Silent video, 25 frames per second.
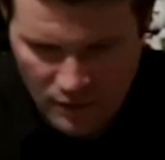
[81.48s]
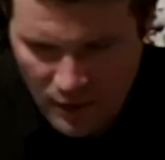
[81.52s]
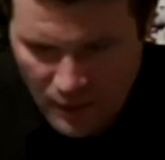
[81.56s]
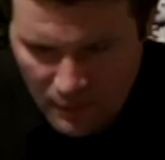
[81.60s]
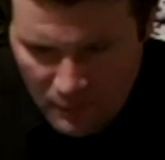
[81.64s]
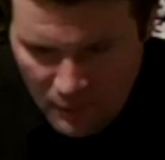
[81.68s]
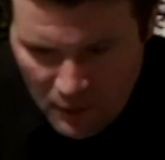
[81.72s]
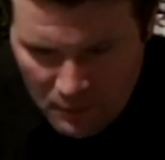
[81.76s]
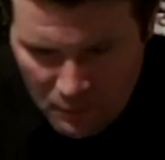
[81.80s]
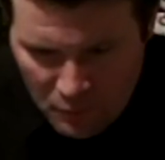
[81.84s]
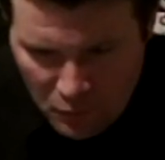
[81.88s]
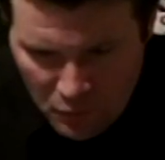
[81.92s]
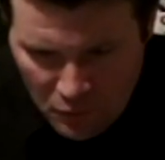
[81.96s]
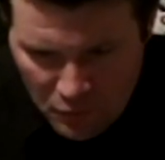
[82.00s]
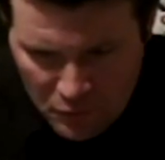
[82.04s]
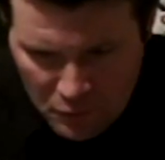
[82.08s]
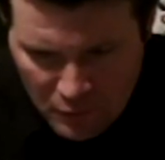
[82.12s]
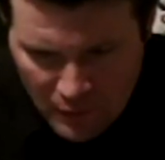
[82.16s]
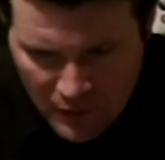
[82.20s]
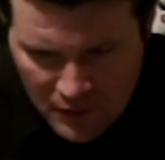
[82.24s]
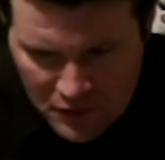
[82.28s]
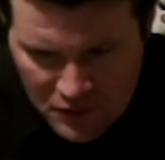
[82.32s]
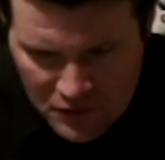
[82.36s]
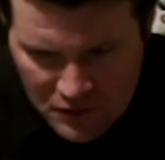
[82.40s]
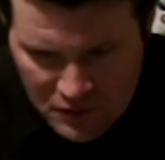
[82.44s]
I'm going to pull the
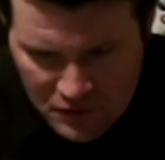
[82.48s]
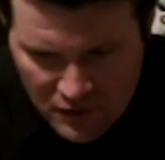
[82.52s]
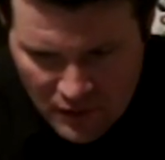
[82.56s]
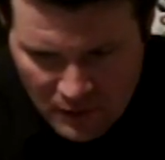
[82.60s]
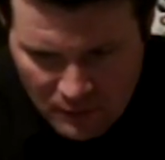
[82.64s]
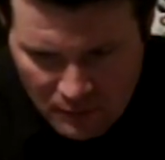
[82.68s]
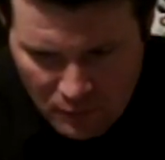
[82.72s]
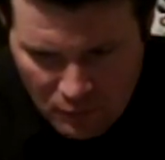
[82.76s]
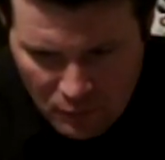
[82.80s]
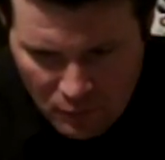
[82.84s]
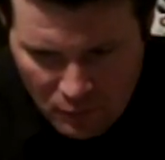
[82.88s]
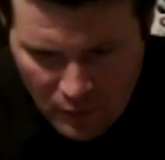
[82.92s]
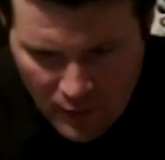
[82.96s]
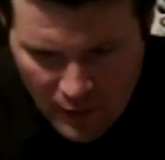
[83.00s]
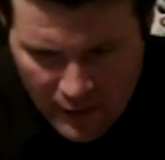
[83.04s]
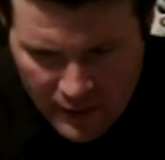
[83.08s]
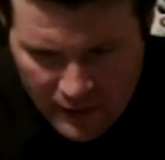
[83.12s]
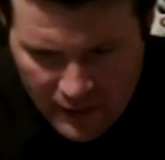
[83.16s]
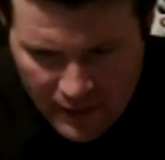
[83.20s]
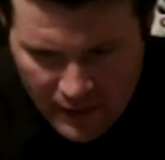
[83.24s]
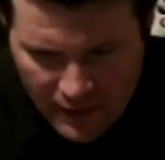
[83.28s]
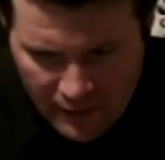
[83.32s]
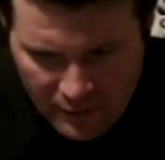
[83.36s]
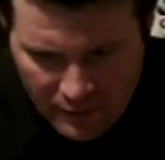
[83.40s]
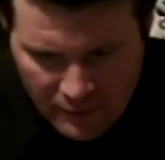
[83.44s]
questions up right
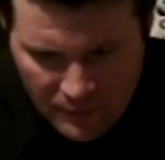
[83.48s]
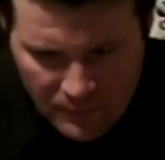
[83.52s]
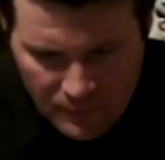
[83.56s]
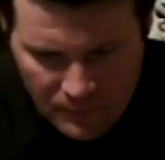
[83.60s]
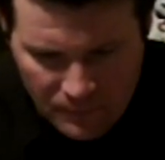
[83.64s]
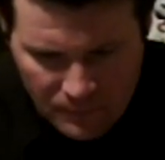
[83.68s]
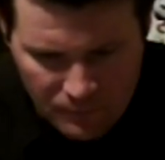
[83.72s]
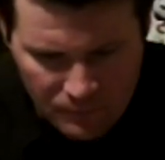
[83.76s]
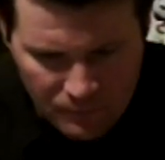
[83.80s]
now.